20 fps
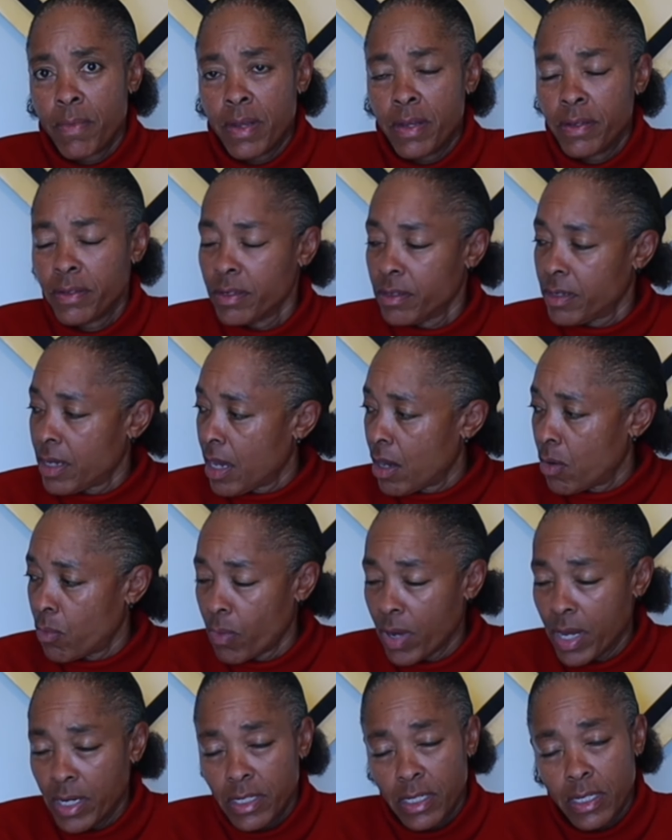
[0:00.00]
and can't
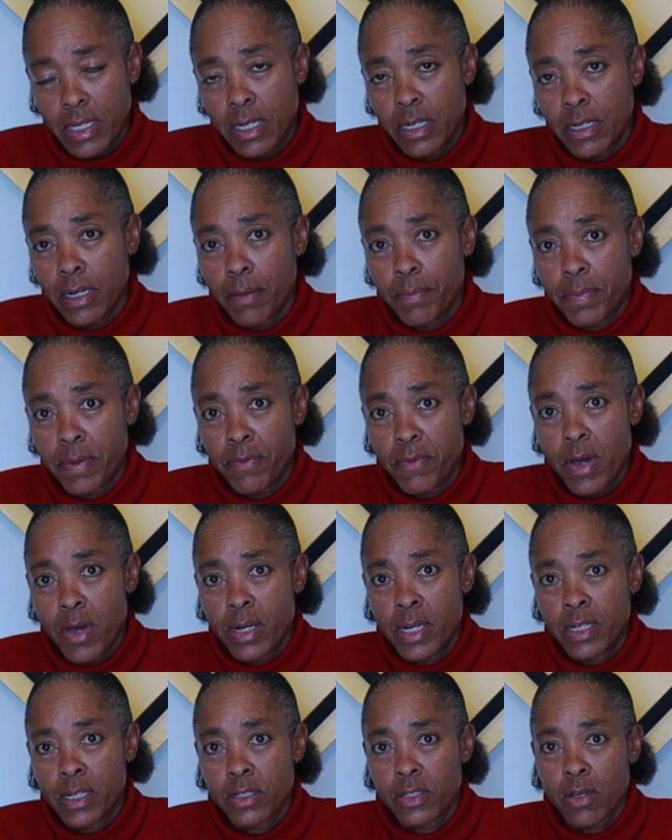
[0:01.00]
wait to get it up and
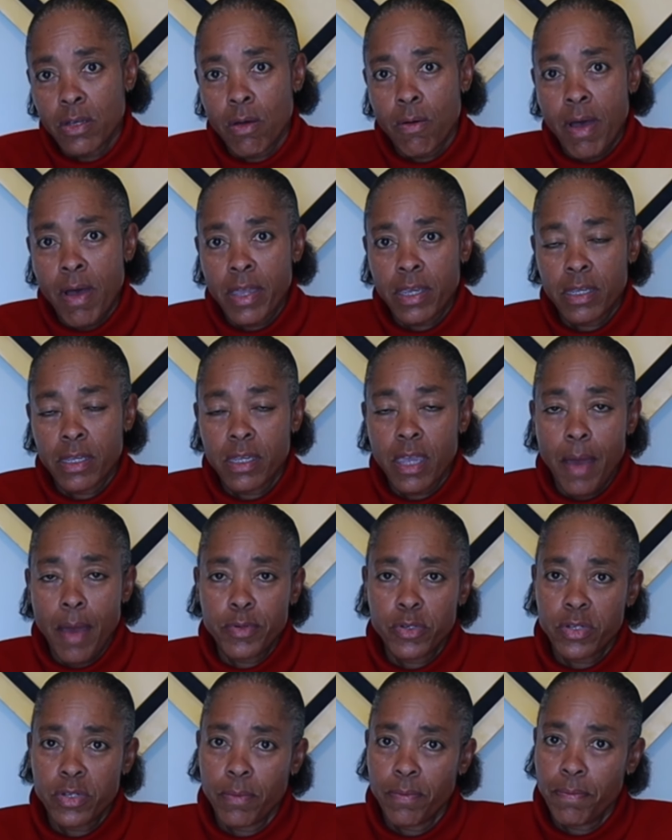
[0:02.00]
running so I can
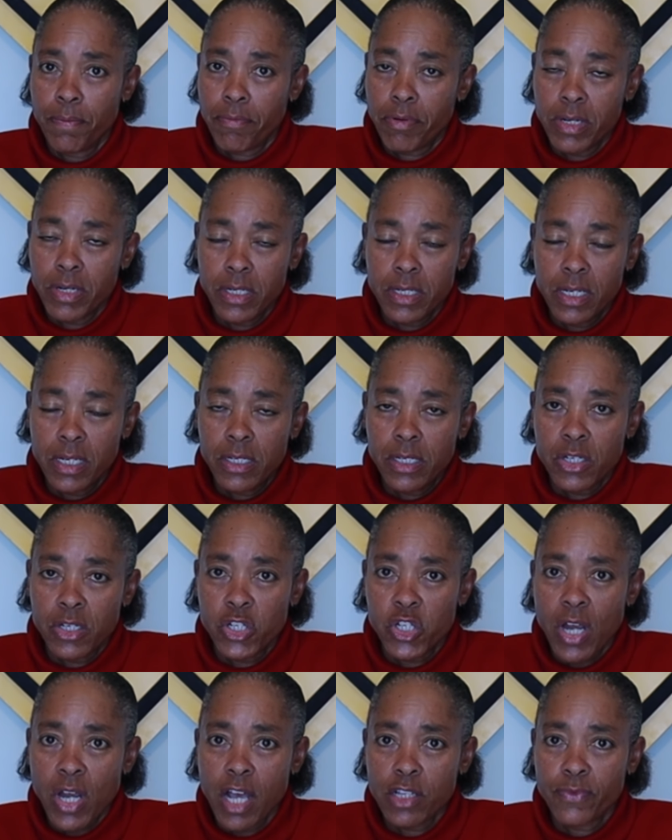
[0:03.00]
capture some pretty
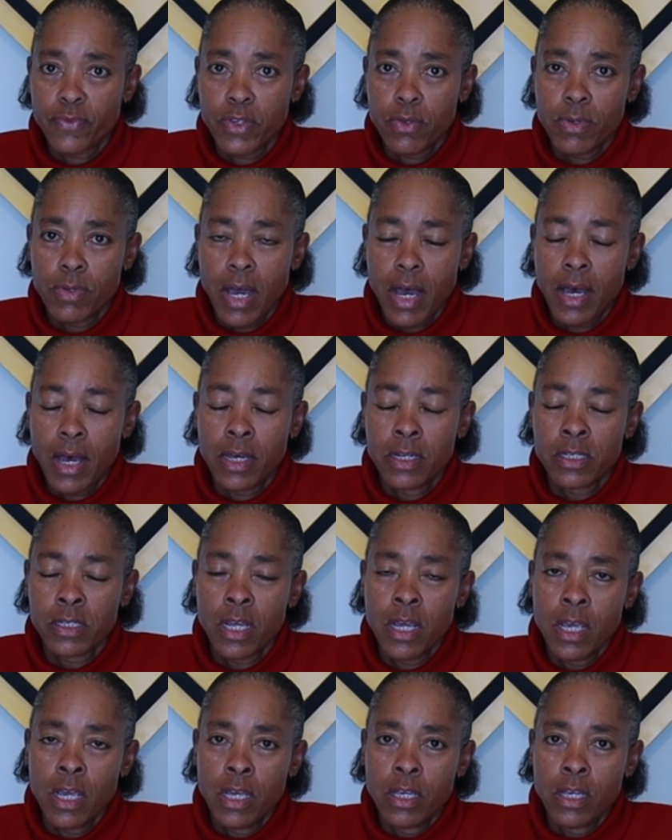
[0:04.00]
decent shots for you guys.